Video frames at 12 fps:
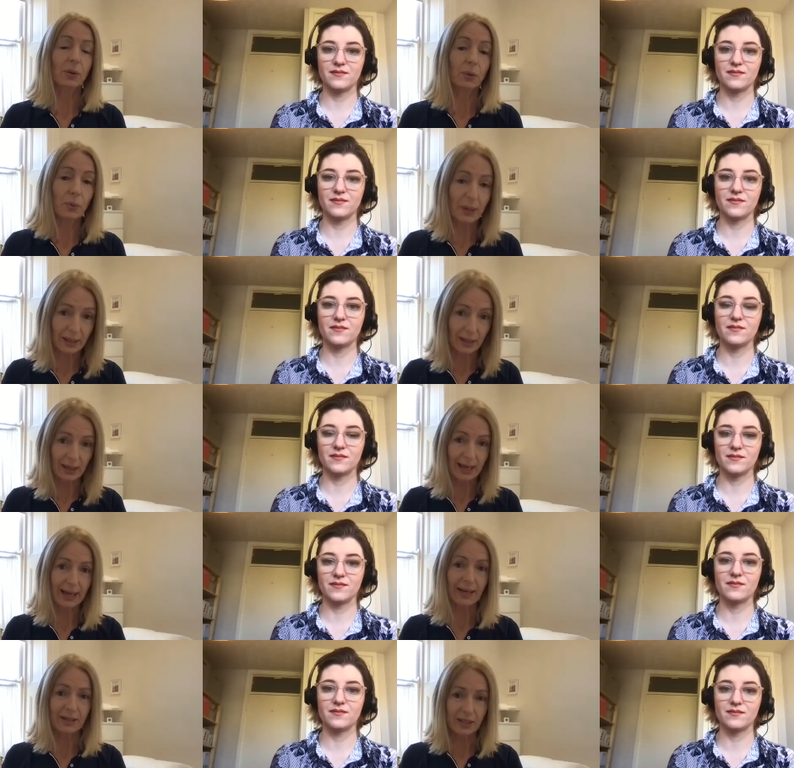Speaker 1: who will
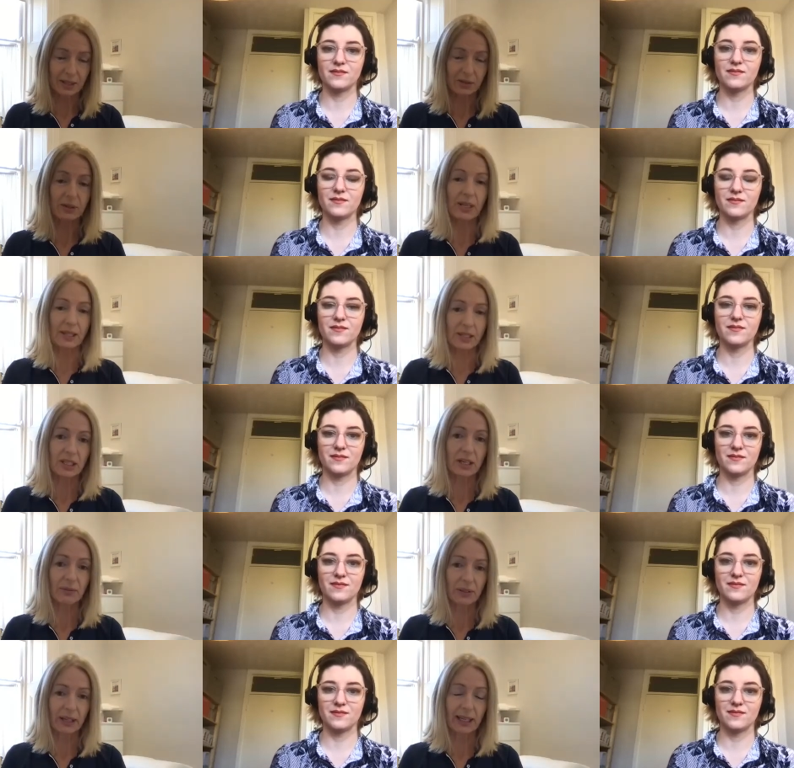ask you
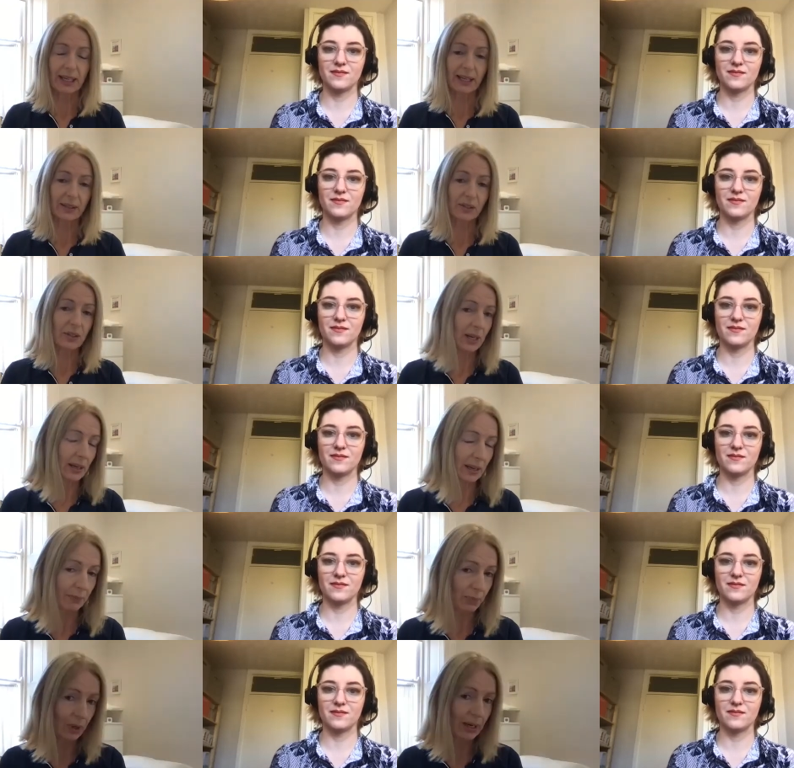sensitively and, uh,
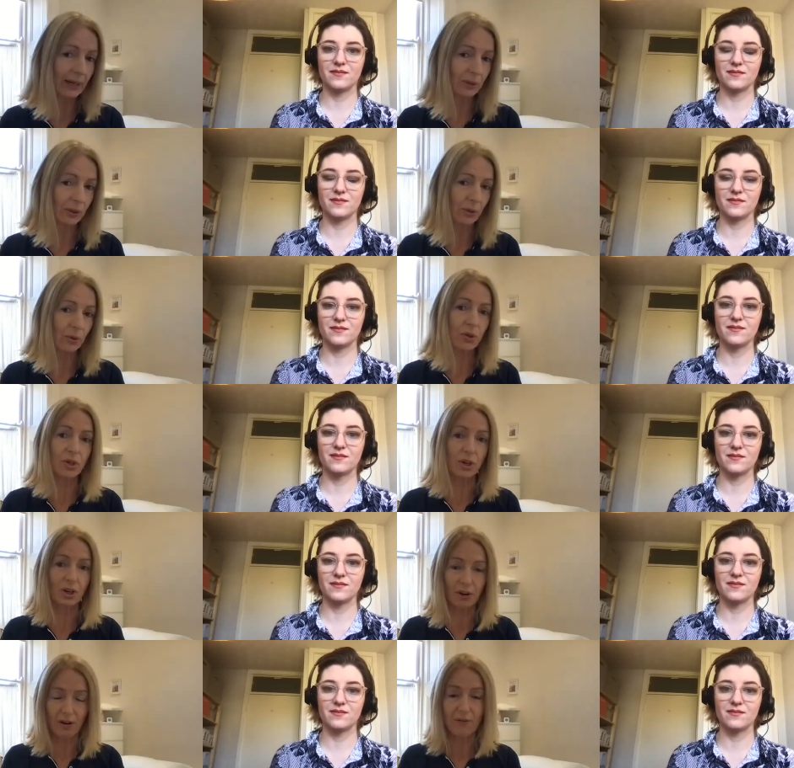and bring out the
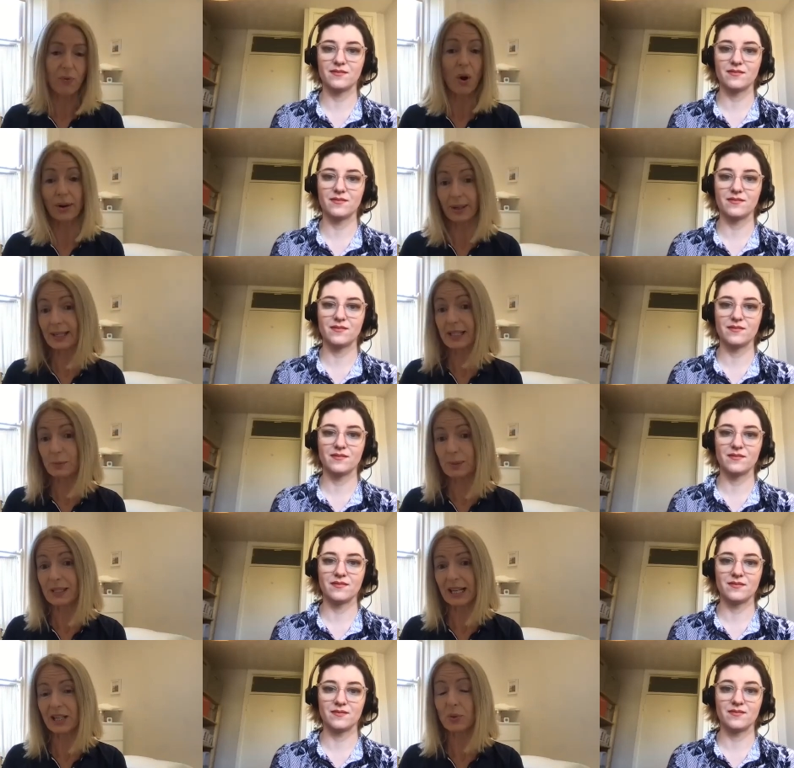order of what needs to be
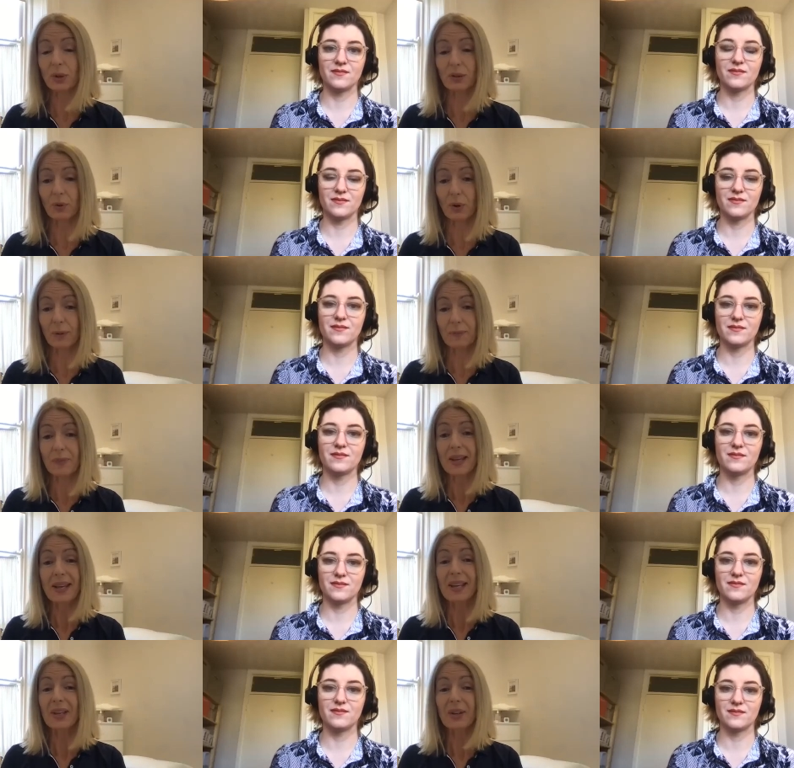dealt with for you,
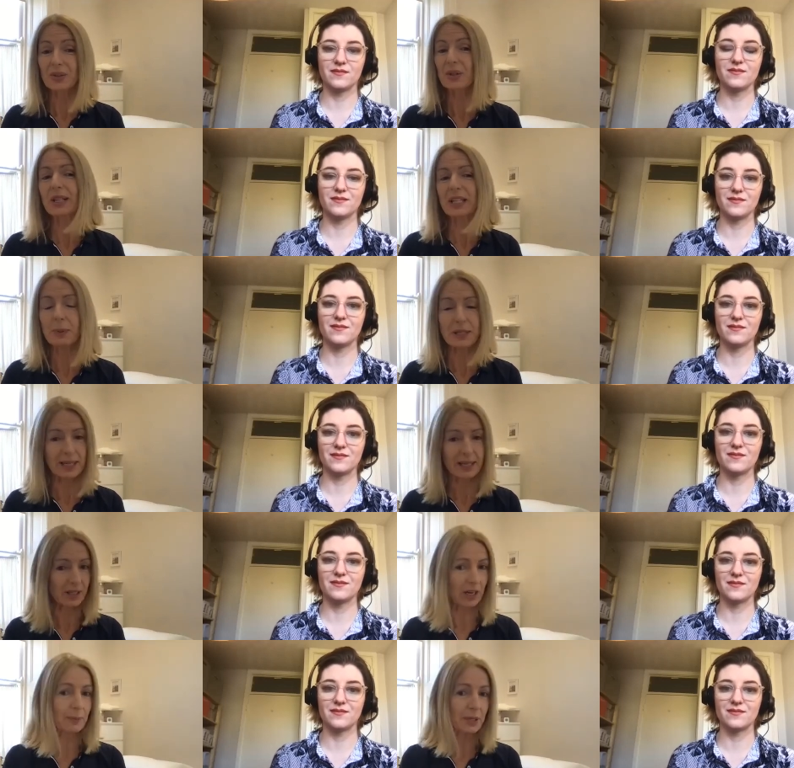you do need to be sitting
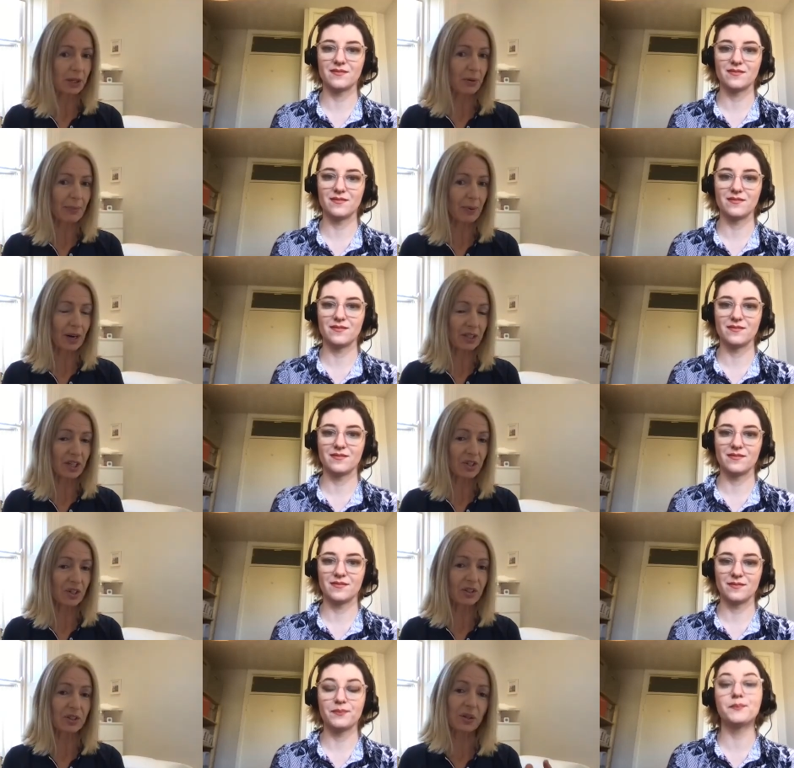up to the right
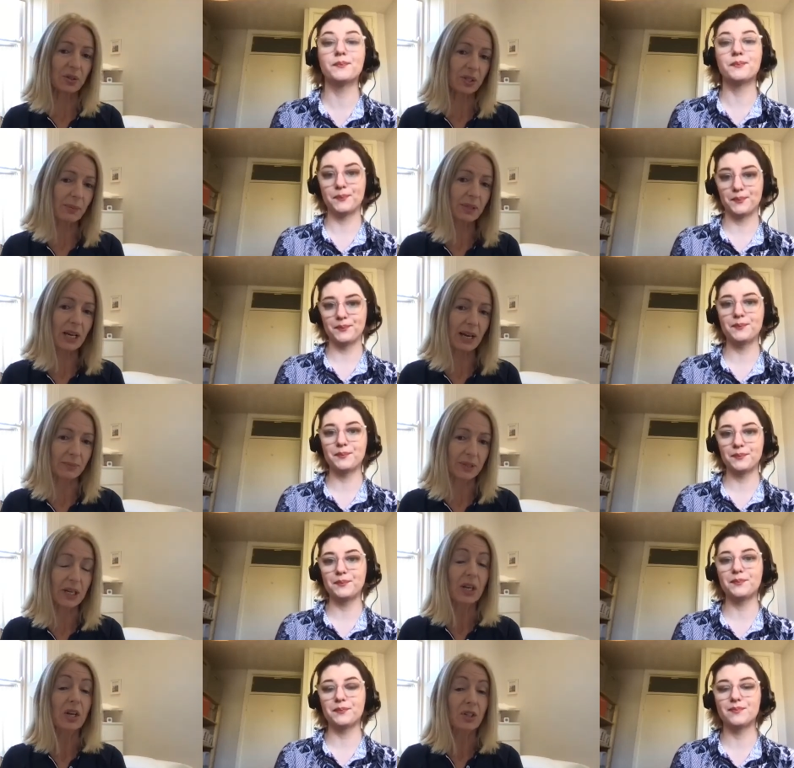practitioner. So sometimes
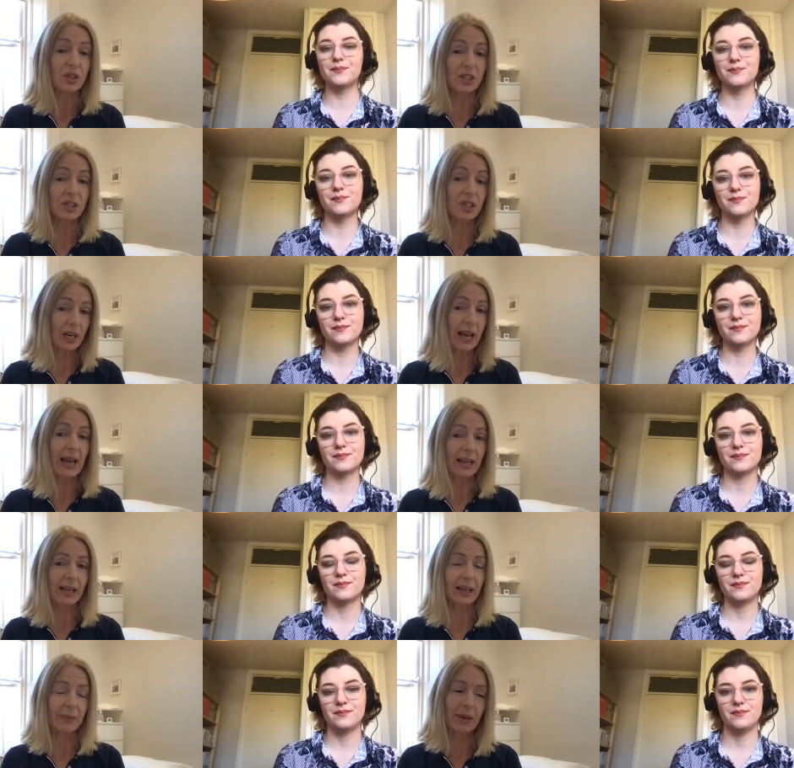just,
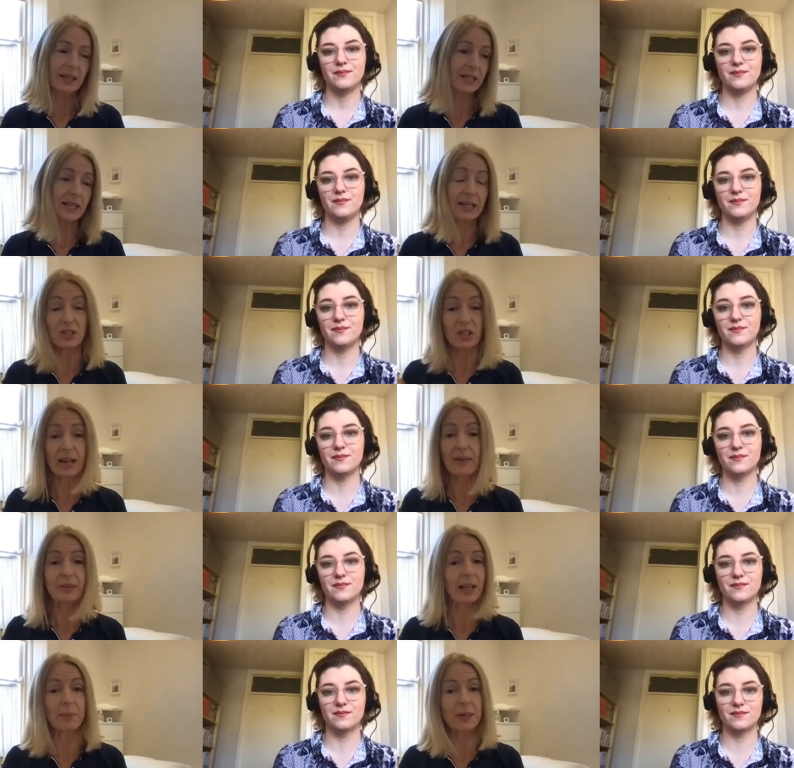um, as I said, just having
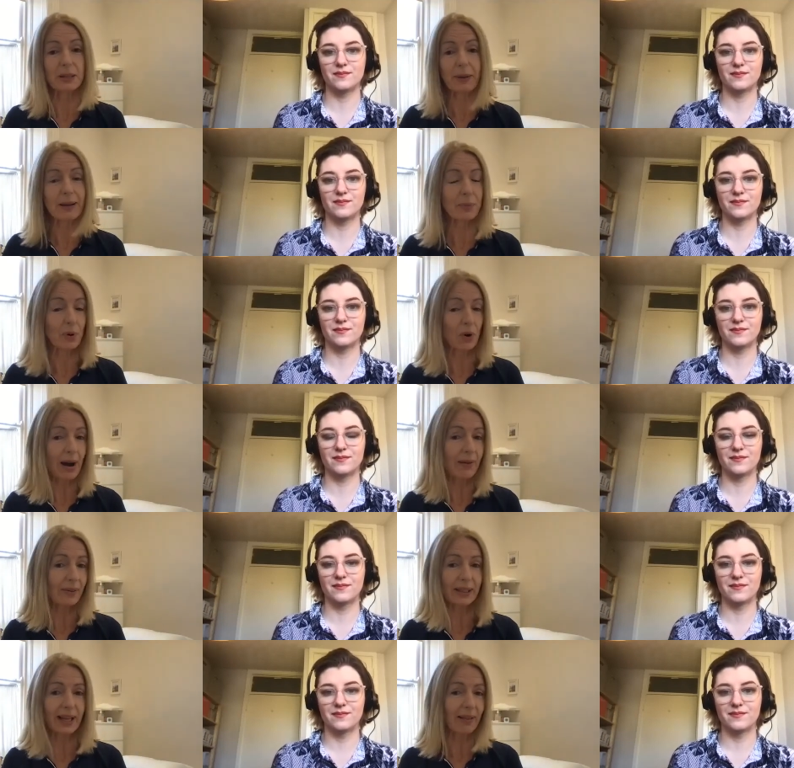that piece of paper or having
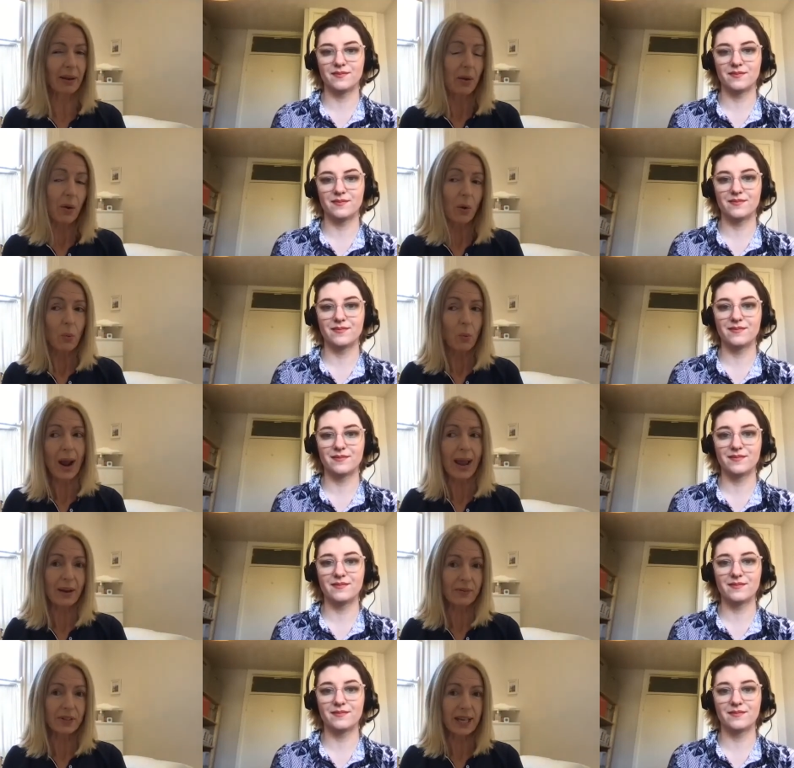that way
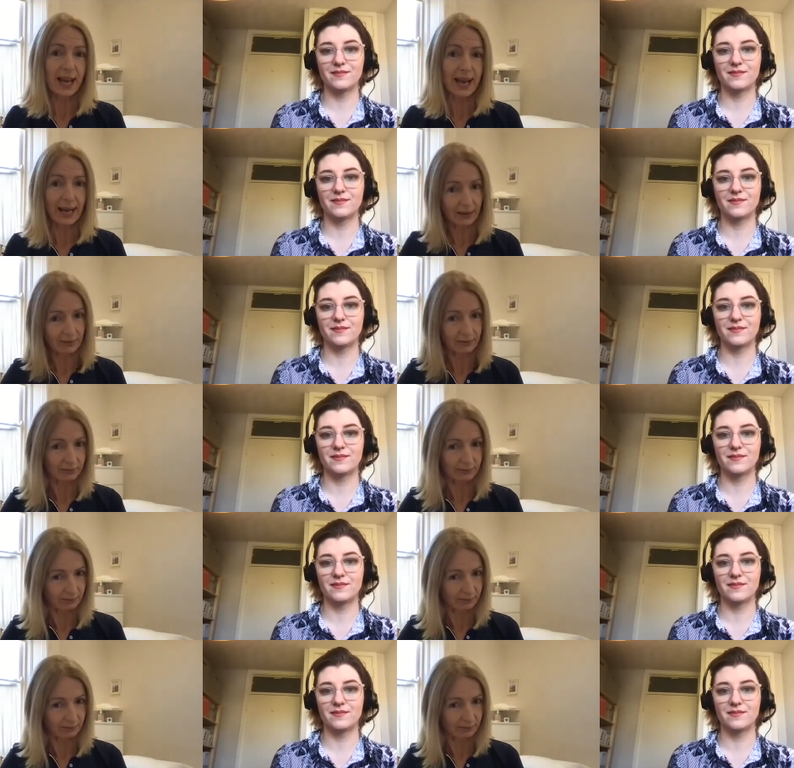of saying,